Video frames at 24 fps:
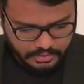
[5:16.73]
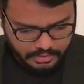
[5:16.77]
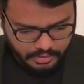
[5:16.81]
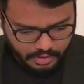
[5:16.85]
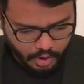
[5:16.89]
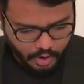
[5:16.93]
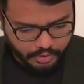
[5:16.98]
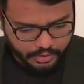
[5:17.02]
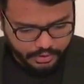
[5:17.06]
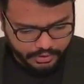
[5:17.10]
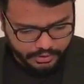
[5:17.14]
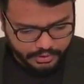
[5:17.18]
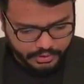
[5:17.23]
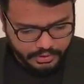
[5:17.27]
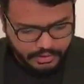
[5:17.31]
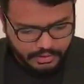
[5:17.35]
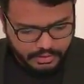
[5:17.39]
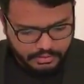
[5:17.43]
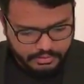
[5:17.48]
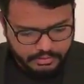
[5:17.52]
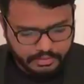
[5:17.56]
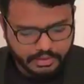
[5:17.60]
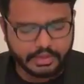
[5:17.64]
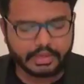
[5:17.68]
Okay,
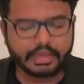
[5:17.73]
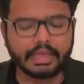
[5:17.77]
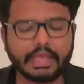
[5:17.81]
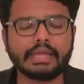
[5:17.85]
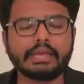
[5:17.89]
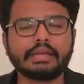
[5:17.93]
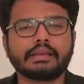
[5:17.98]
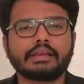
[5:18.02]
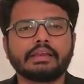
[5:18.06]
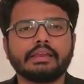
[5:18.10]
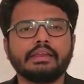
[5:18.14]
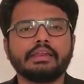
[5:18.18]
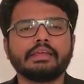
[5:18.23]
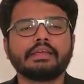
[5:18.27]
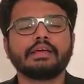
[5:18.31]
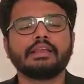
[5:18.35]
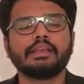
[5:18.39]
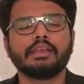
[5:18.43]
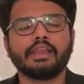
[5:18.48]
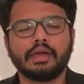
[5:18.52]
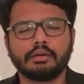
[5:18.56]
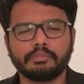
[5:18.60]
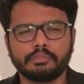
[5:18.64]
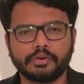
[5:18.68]
see, in clinical
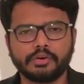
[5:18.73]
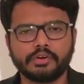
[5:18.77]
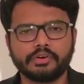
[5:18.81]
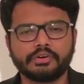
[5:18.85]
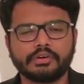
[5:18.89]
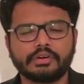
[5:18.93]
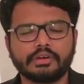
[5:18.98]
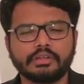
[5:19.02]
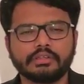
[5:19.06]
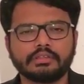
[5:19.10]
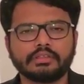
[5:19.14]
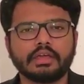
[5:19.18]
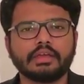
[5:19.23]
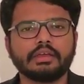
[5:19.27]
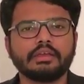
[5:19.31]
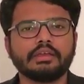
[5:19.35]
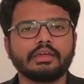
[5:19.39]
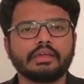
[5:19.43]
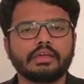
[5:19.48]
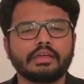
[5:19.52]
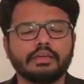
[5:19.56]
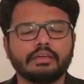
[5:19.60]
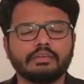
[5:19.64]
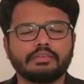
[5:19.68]
laboratory, the
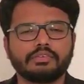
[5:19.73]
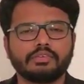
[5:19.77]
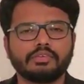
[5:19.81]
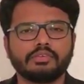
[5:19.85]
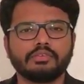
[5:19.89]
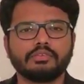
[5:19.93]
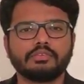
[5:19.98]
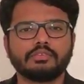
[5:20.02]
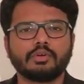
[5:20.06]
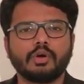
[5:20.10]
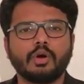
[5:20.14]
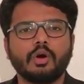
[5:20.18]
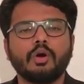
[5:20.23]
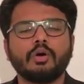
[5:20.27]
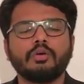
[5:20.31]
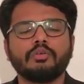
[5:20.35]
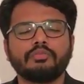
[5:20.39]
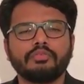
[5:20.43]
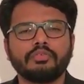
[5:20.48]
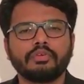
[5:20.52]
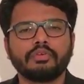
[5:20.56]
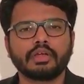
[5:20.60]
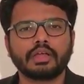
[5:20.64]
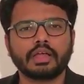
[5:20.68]
indications
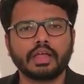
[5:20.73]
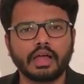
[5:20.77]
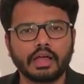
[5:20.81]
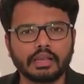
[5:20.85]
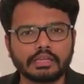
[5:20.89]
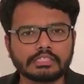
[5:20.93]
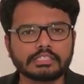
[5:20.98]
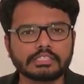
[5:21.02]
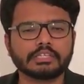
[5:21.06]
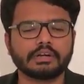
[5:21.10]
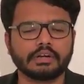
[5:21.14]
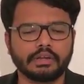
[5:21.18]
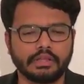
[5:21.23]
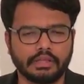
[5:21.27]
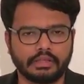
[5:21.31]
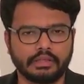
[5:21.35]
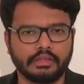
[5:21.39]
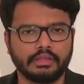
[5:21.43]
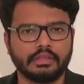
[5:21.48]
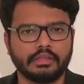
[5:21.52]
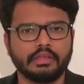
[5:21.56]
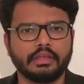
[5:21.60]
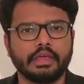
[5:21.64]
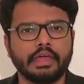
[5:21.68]
of culturing
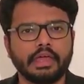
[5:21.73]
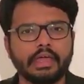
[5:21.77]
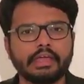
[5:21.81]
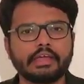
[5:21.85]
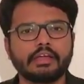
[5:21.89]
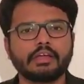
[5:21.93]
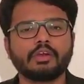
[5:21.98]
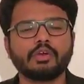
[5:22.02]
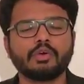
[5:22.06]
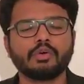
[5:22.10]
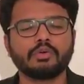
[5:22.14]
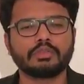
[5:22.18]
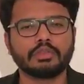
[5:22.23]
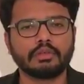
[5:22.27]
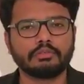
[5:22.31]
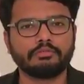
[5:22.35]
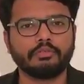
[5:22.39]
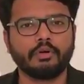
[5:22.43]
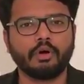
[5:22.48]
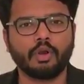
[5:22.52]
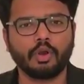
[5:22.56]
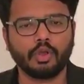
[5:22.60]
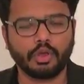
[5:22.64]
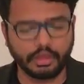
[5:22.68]
include the
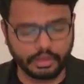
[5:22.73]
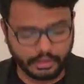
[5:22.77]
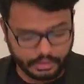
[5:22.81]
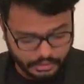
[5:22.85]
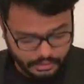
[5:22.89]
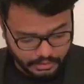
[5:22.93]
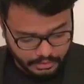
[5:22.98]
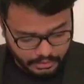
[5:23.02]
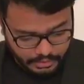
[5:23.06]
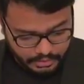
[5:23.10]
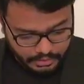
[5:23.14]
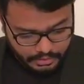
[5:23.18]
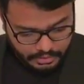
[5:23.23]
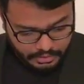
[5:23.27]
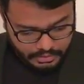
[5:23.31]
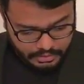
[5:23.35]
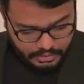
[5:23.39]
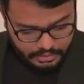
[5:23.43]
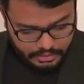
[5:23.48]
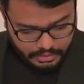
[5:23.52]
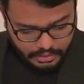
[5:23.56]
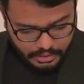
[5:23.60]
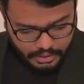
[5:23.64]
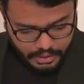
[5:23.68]
following.
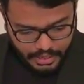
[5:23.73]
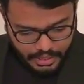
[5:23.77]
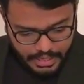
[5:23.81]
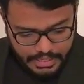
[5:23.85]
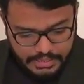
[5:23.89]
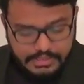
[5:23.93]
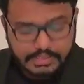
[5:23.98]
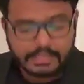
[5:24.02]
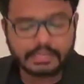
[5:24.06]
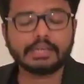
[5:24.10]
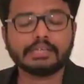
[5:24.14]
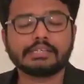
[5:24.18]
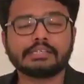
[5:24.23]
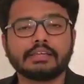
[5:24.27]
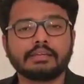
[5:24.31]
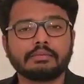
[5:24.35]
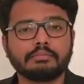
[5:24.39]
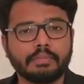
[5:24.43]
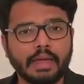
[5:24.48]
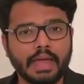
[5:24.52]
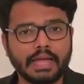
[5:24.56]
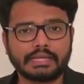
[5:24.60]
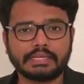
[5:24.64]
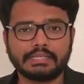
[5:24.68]
Isolating
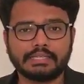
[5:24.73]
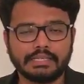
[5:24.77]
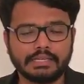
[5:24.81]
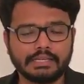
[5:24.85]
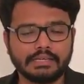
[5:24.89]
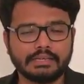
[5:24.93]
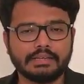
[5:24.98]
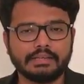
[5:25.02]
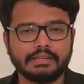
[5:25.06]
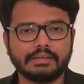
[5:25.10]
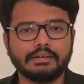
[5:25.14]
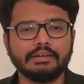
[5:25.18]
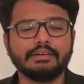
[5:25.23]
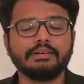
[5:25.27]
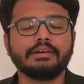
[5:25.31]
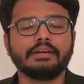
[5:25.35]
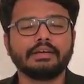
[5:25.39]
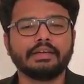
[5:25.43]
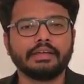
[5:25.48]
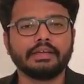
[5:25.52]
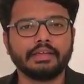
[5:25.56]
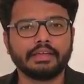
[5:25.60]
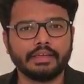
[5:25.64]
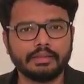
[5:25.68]
bacteria
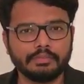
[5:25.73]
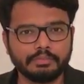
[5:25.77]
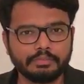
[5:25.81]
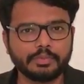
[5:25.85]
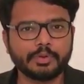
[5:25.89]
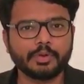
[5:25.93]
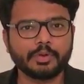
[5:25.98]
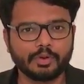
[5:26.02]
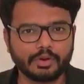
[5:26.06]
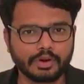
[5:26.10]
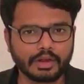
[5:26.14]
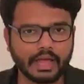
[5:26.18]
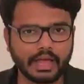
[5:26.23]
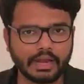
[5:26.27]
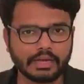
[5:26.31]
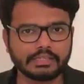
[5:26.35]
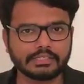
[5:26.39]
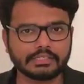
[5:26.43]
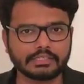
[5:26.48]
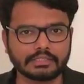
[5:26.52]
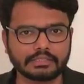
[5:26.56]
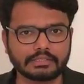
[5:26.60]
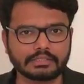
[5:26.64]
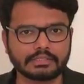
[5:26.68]
in pure
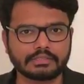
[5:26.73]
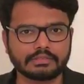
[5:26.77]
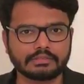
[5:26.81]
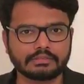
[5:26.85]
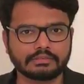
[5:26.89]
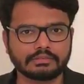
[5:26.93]
cultures,